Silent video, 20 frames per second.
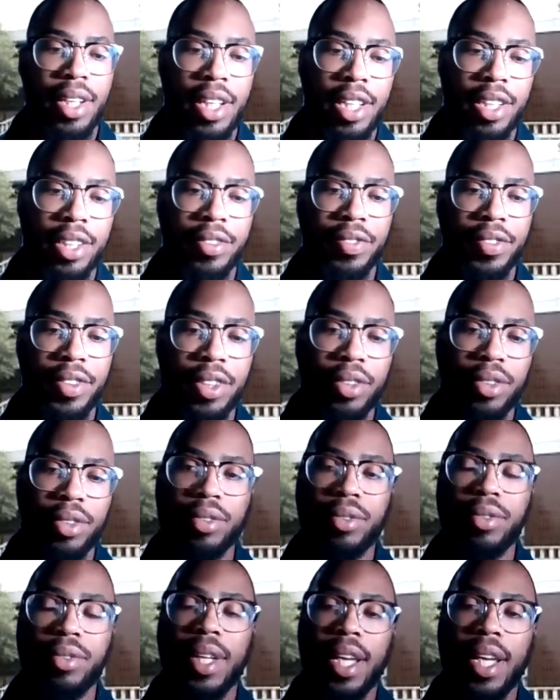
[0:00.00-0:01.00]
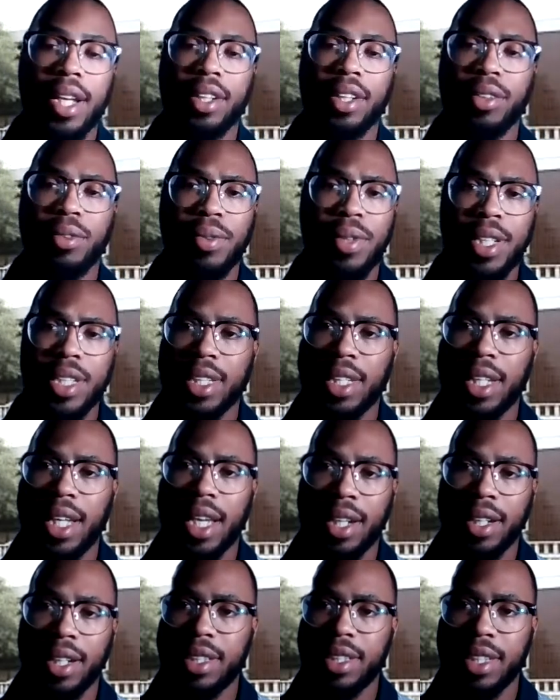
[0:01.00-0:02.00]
is viewed in Louisiana,